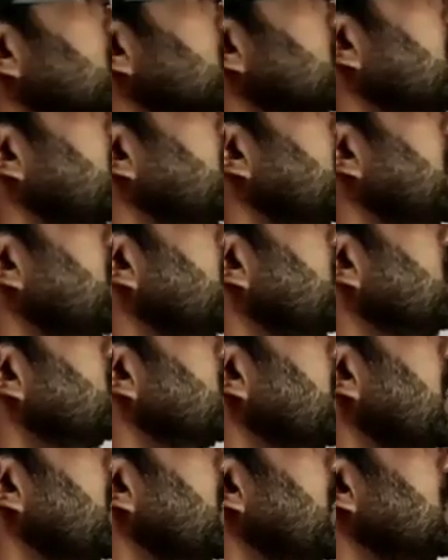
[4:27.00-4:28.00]
So derivative of
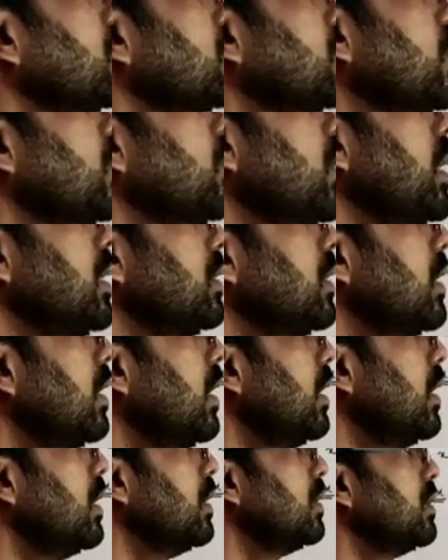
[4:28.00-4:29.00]
sin x cube is
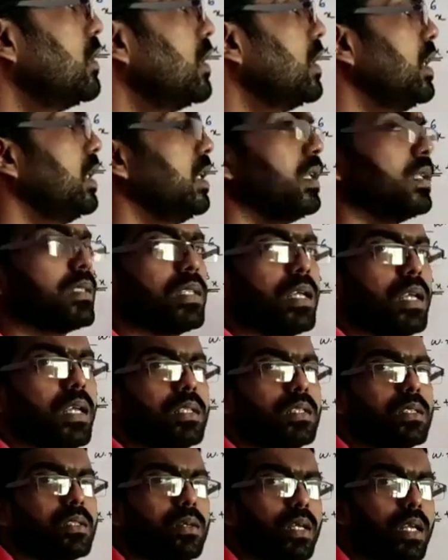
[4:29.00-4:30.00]
3
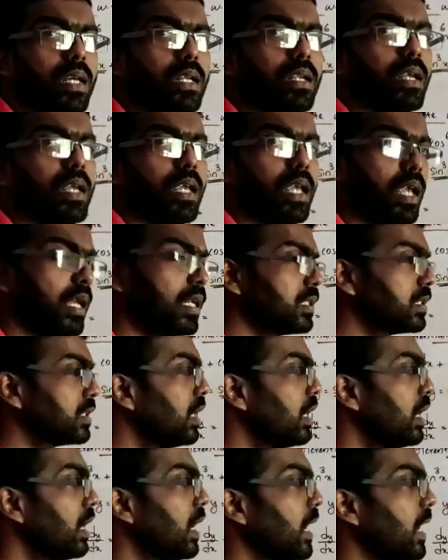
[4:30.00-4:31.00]
sin square
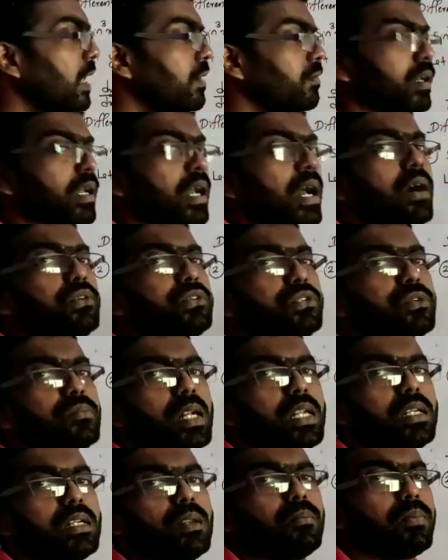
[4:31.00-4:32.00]
x, and we have to
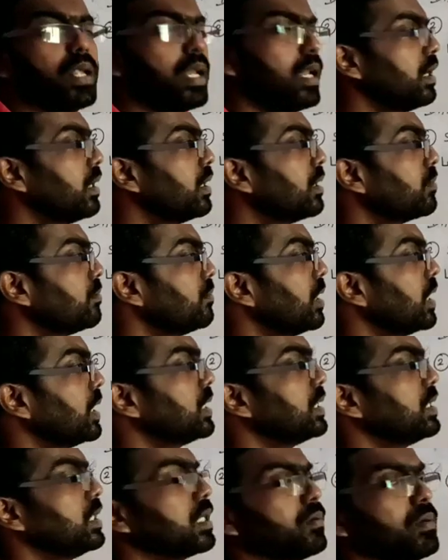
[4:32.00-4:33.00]
multiply by
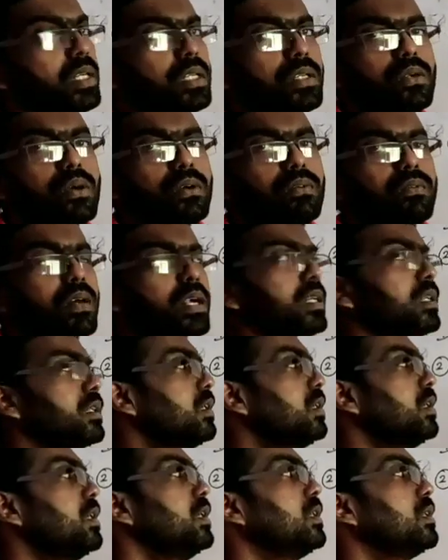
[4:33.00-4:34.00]
the derivative of what?
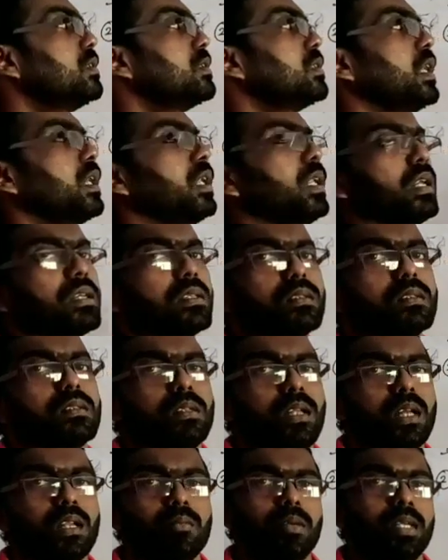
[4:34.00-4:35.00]
Sin x.
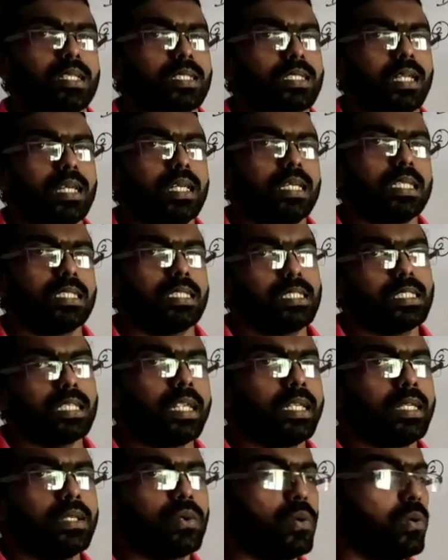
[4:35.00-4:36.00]
That means the
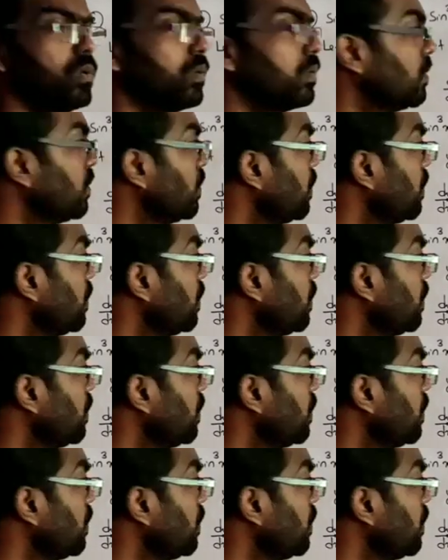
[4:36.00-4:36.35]
chain rule.